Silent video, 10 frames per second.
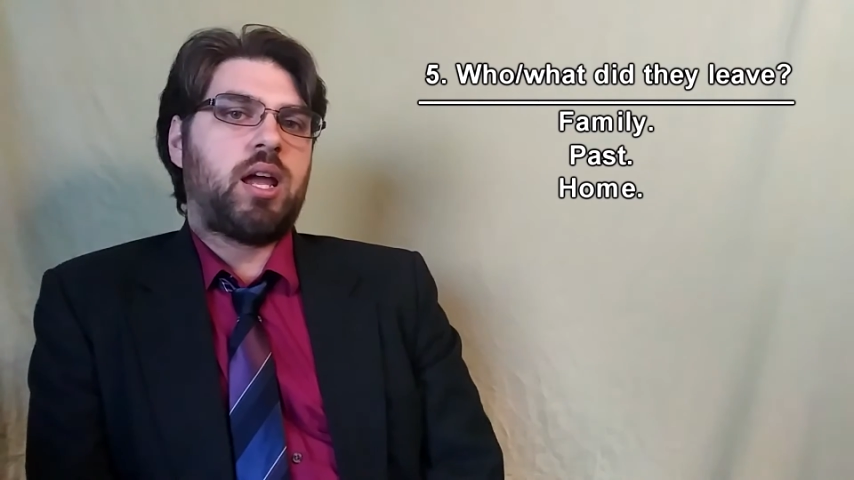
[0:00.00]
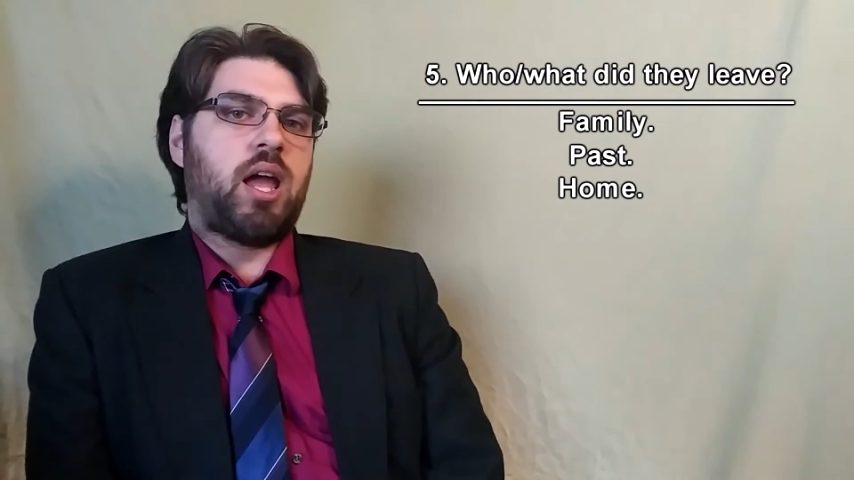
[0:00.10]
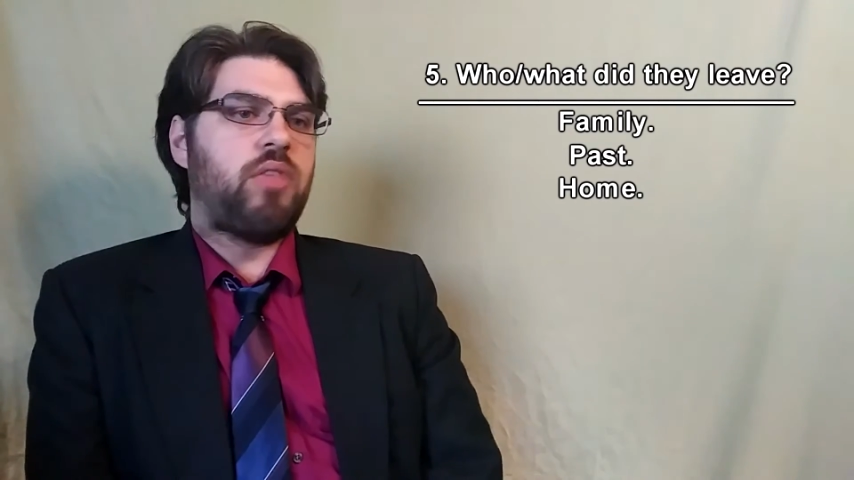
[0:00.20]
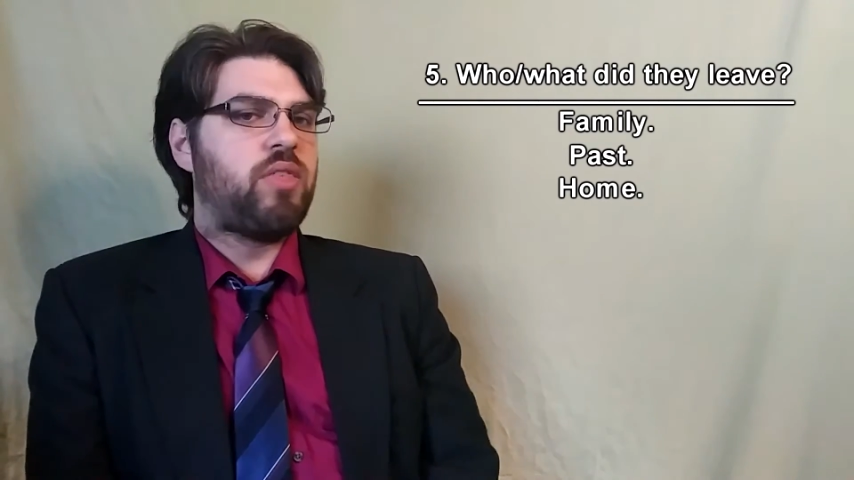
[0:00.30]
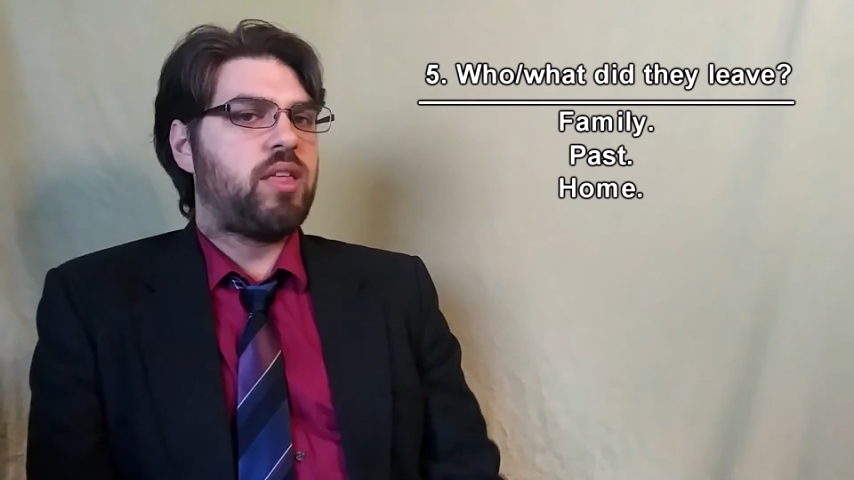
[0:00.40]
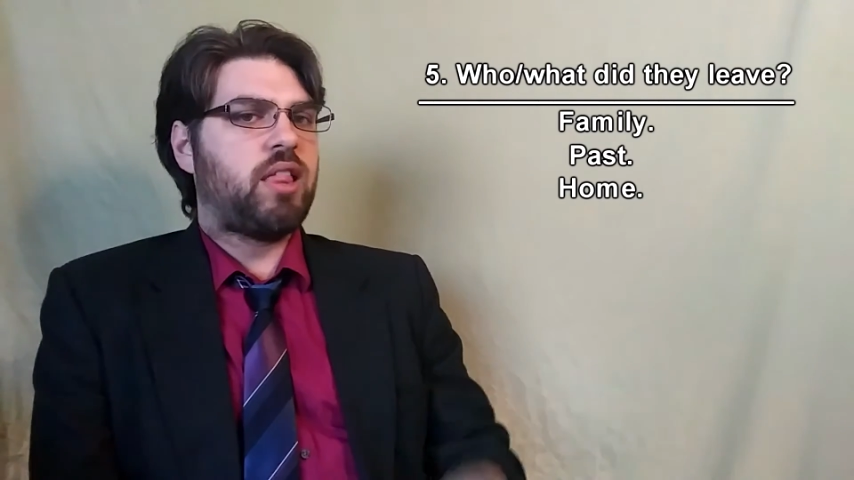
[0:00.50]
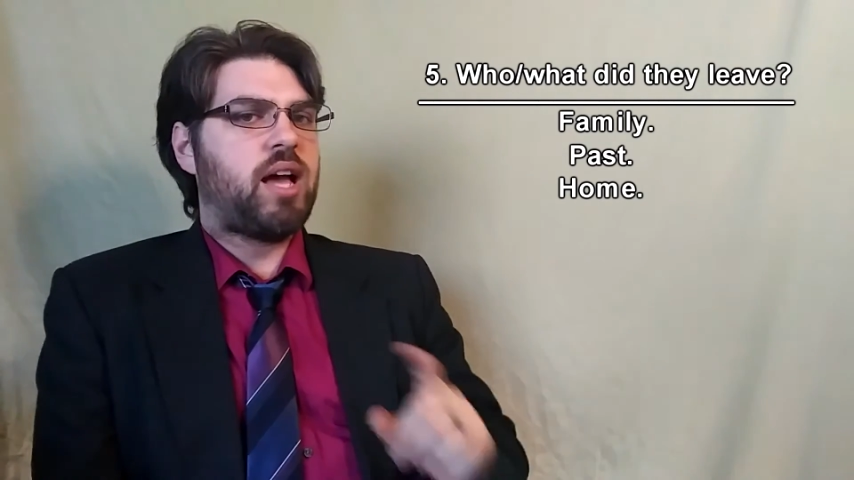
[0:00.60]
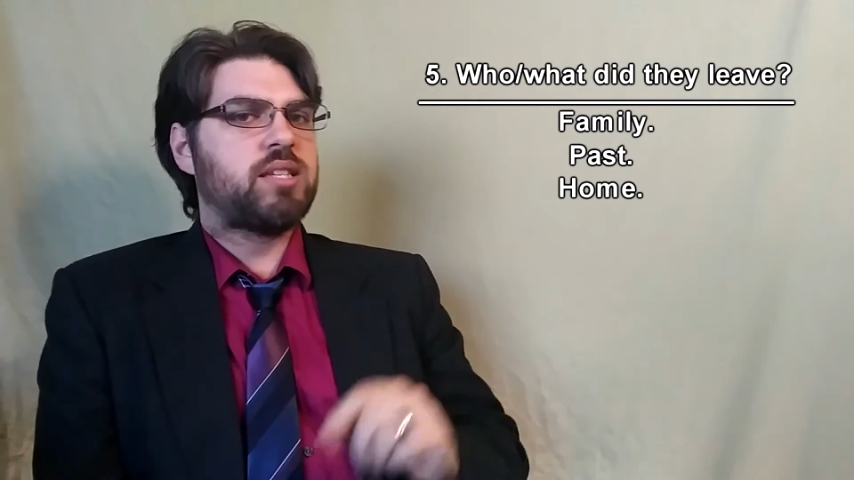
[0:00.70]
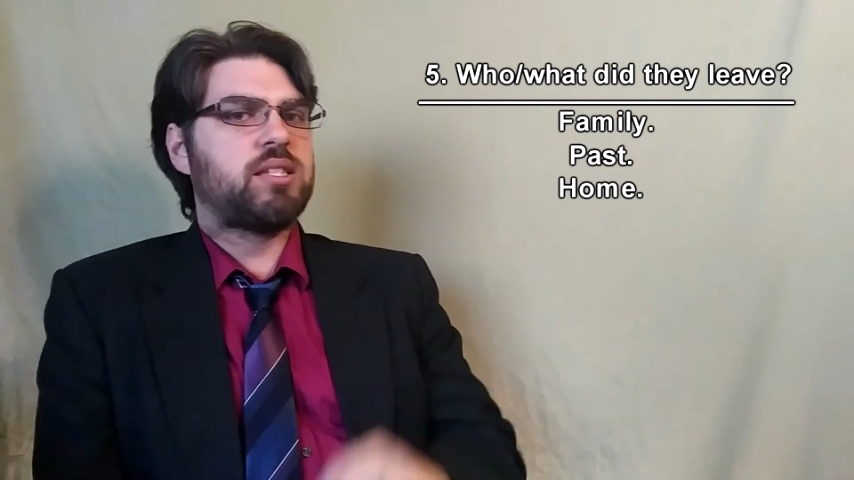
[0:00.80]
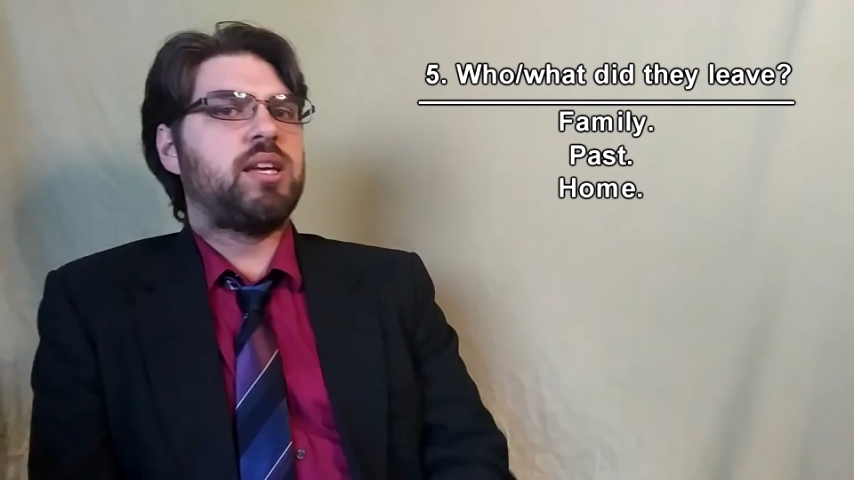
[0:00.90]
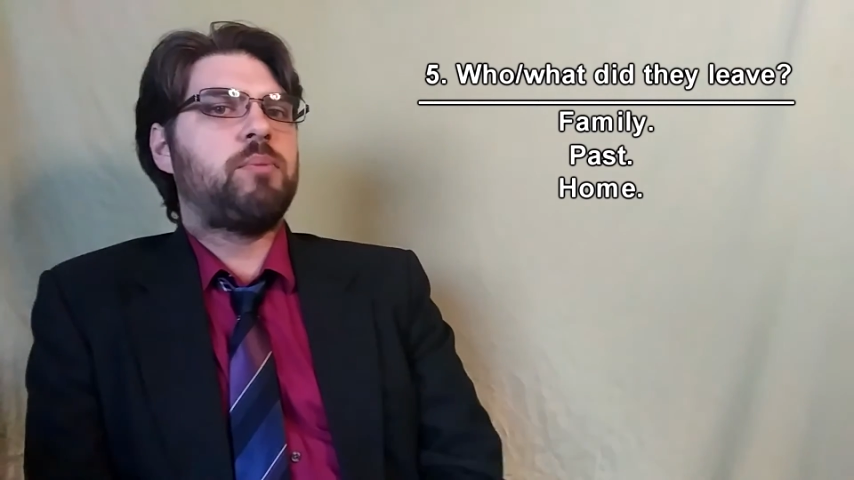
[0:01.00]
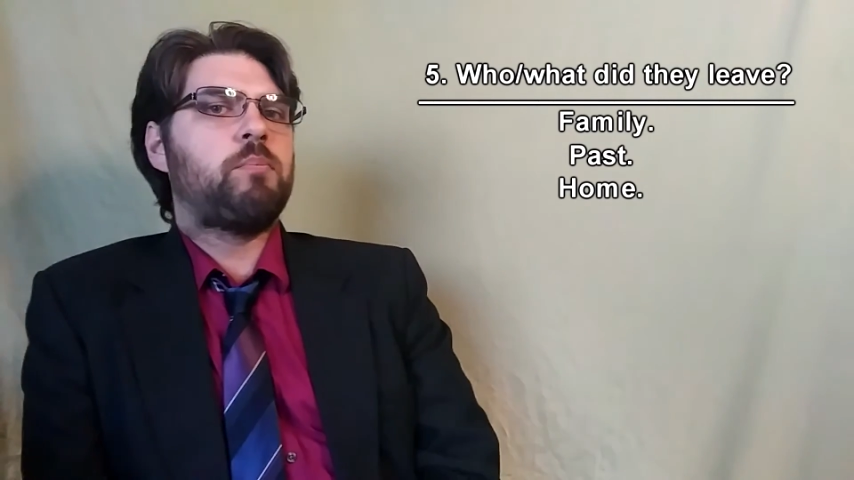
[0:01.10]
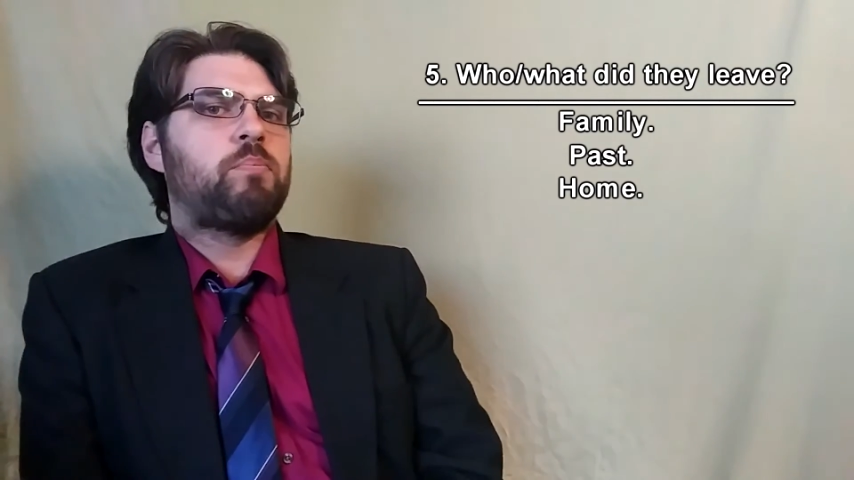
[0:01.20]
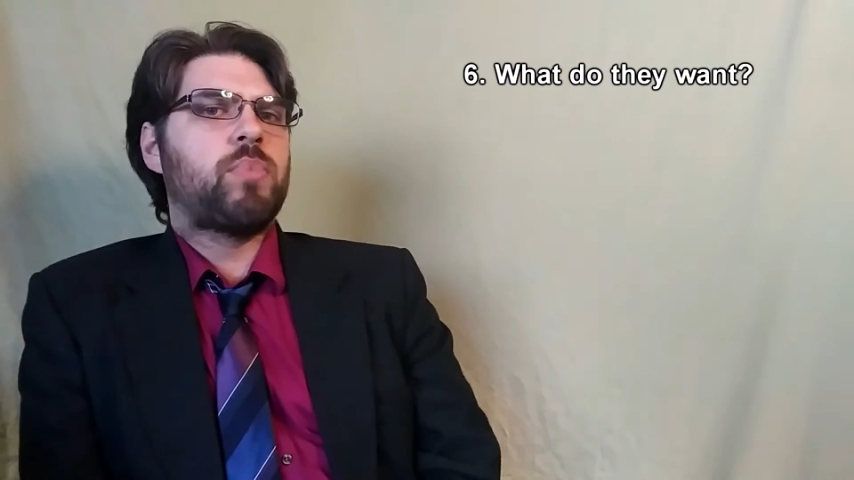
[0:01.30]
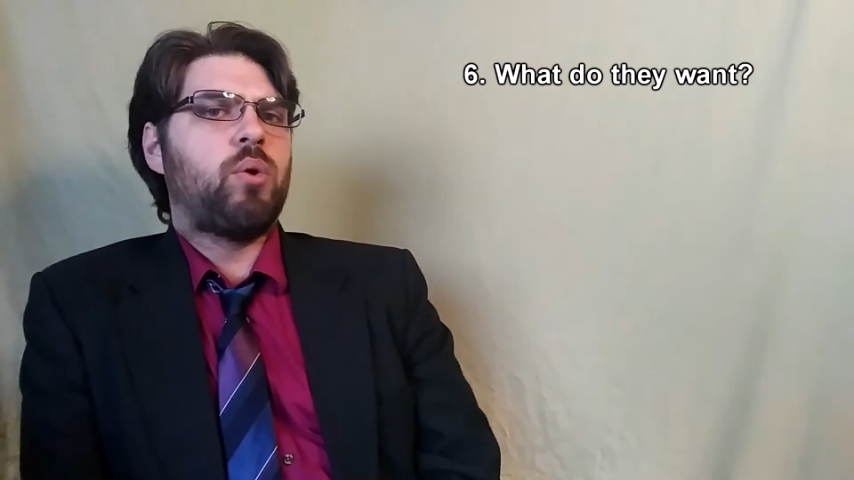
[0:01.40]
And then lastly,
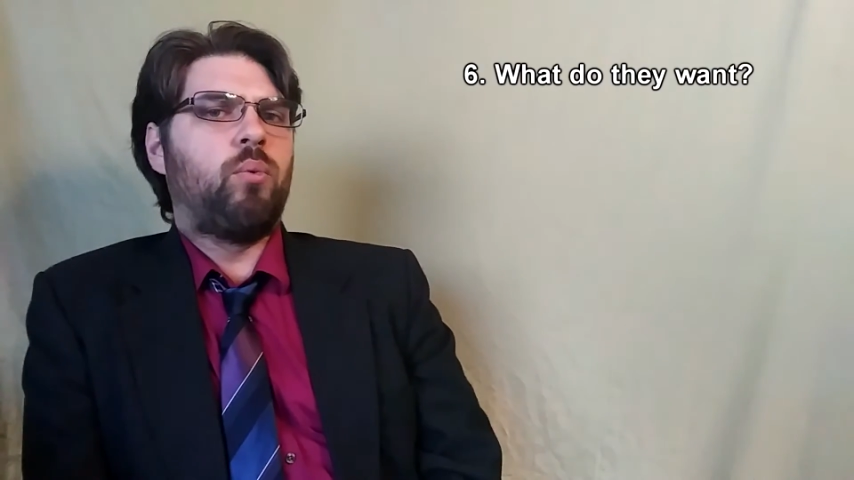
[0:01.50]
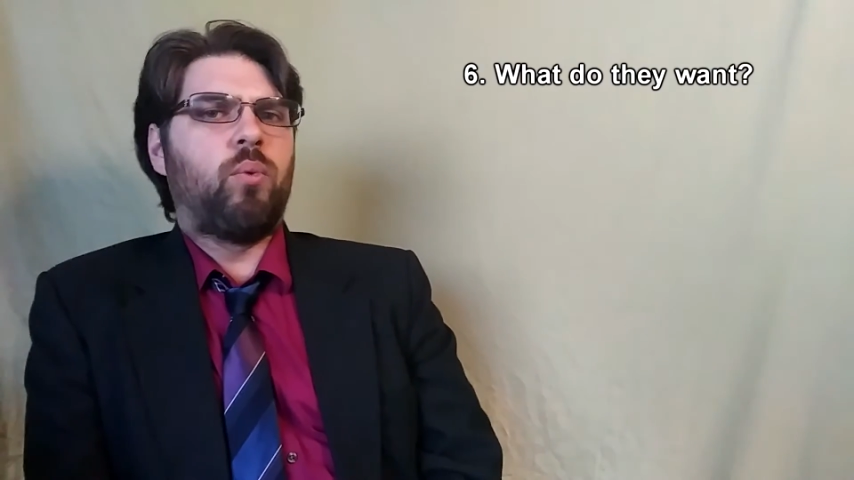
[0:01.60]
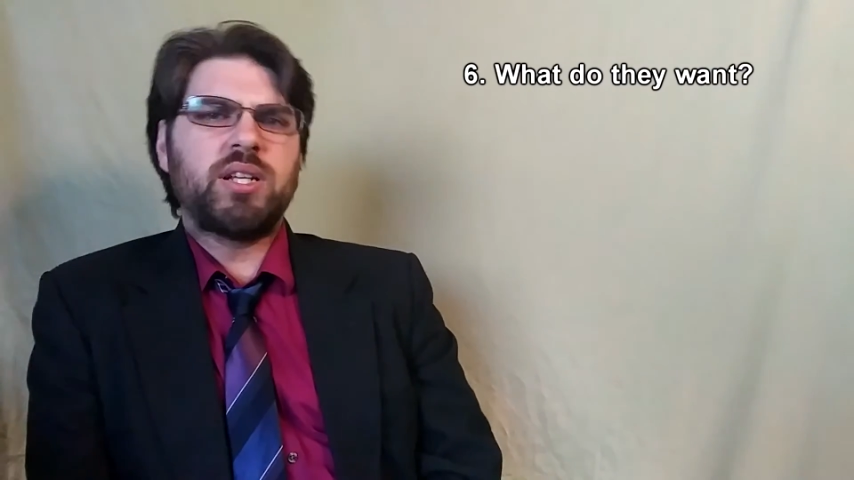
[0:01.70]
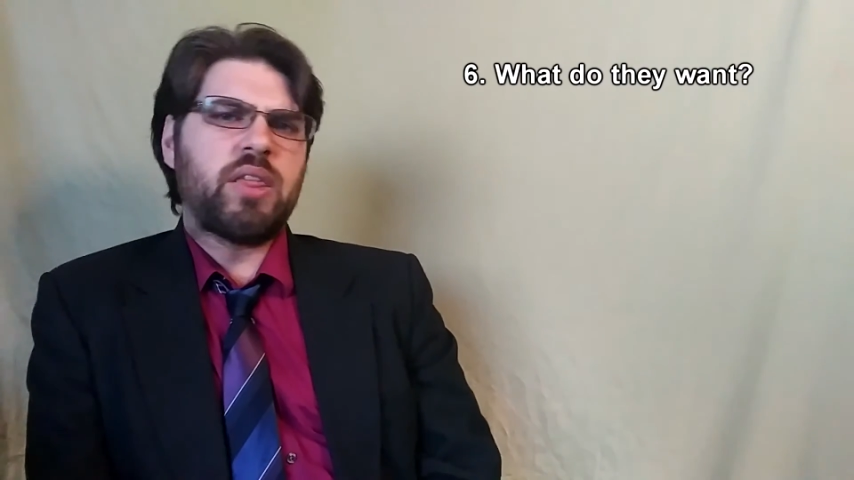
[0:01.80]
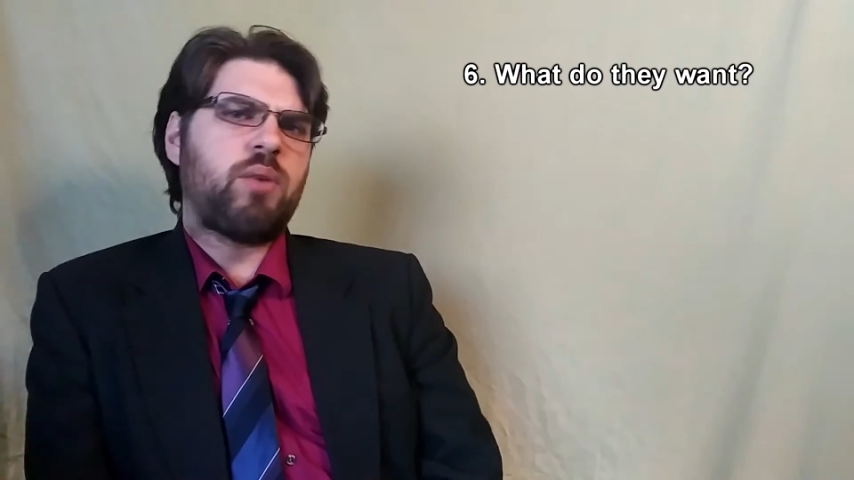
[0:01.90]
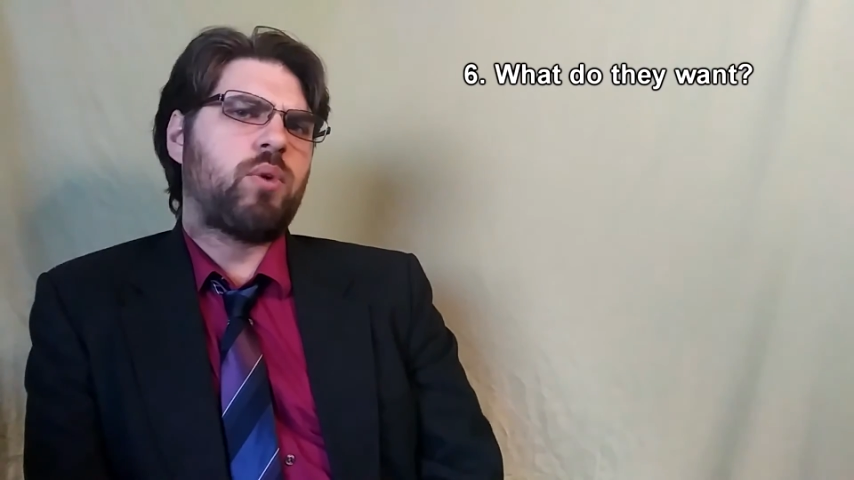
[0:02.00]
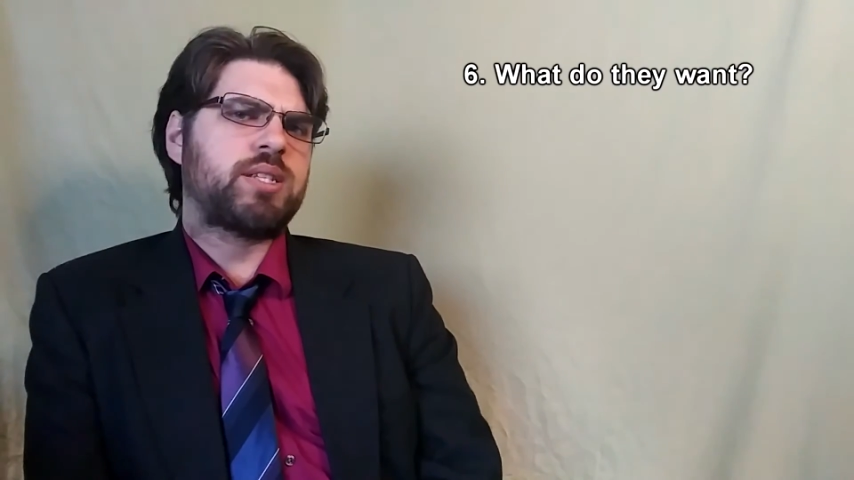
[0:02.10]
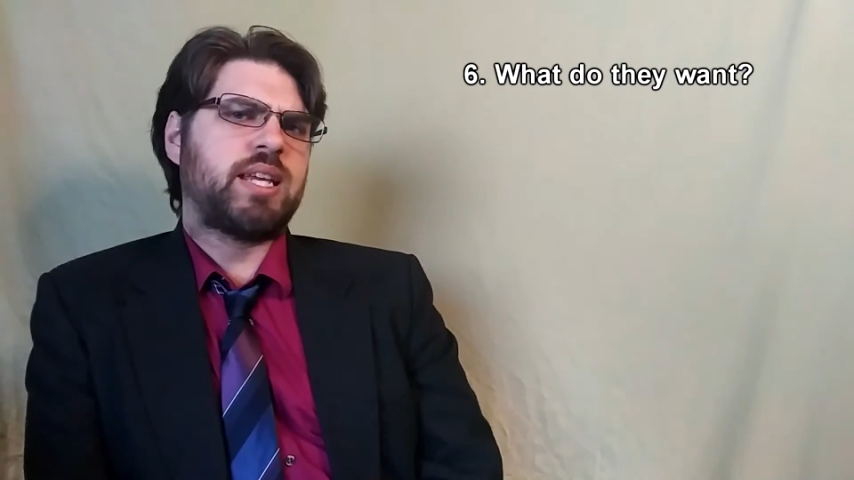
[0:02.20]
what do they want